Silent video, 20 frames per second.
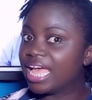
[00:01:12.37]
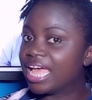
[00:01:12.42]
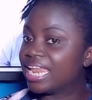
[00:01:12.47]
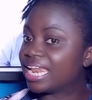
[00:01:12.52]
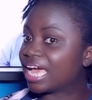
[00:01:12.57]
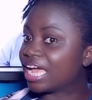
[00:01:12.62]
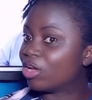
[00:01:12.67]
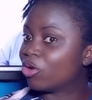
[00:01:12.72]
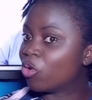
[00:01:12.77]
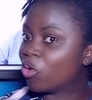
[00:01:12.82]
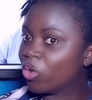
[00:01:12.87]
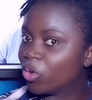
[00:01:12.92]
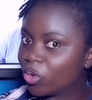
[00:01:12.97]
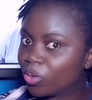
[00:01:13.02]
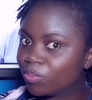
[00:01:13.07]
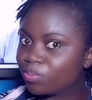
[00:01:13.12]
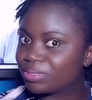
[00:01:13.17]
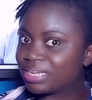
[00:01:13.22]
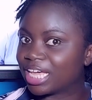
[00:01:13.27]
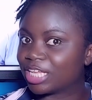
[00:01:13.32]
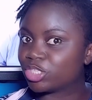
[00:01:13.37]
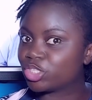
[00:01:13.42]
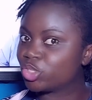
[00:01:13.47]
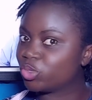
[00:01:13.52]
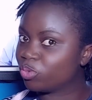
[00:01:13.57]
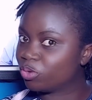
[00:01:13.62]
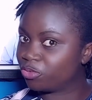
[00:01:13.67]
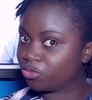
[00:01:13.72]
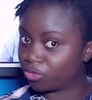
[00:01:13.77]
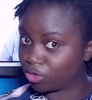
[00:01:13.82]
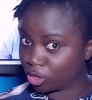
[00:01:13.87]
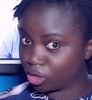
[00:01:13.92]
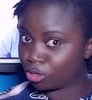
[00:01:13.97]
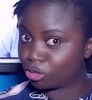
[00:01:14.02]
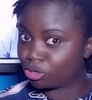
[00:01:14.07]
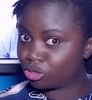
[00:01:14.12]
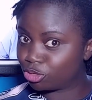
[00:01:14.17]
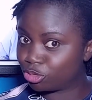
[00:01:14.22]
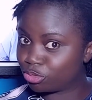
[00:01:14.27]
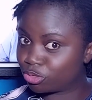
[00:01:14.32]
and I hope that you will
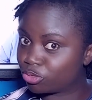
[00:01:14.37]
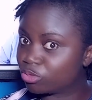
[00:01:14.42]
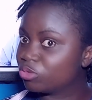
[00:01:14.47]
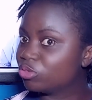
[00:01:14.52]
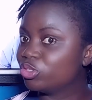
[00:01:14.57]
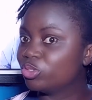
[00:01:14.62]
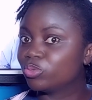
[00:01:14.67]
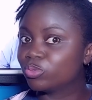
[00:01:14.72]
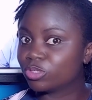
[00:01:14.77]
follow through.